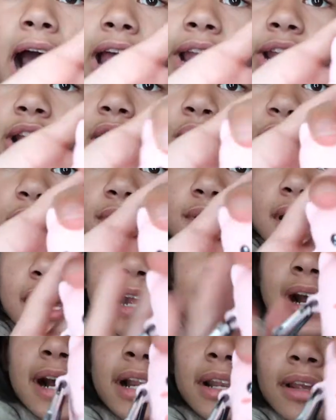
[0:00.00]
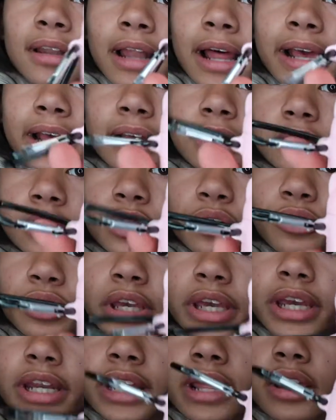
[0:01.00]
know it's like kind of like little
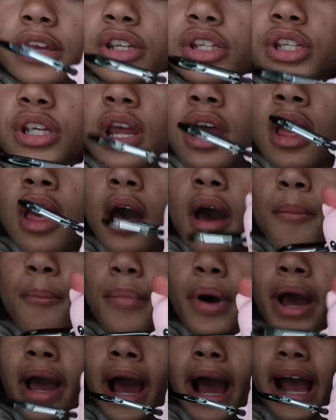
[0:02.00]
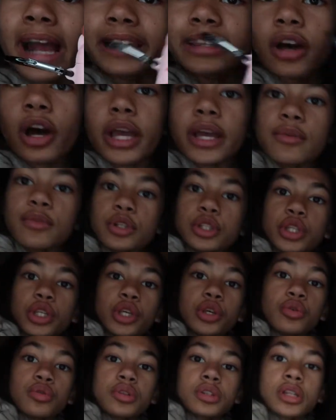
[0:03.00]
kiddish, but I thought it was
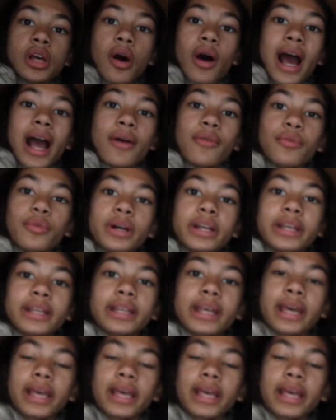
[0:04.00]
cute, so I wanted